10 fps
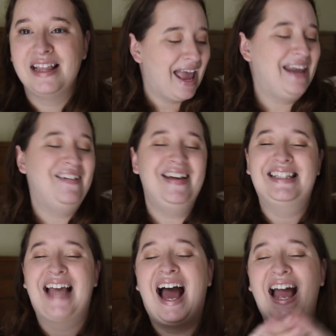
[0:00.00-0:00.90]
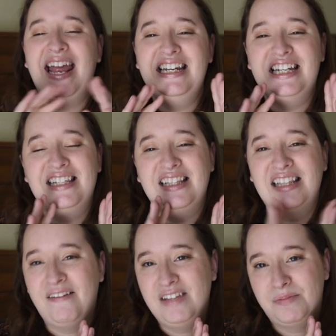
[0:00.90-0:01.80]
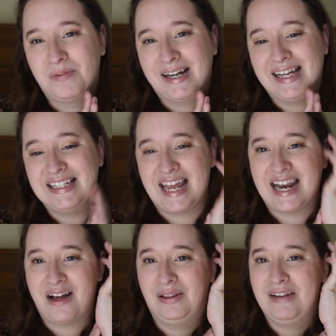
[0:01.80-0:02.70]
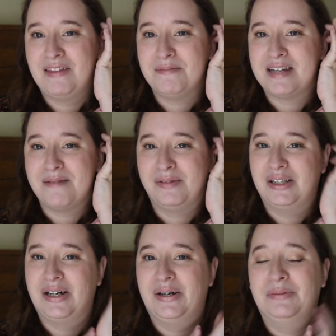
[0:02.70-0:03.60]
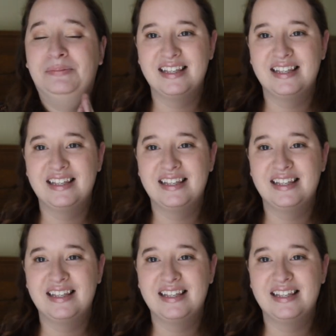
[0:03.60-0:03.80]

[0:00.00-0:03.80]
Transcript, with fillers: Anyways, I just love this brand and I'll leave them down below.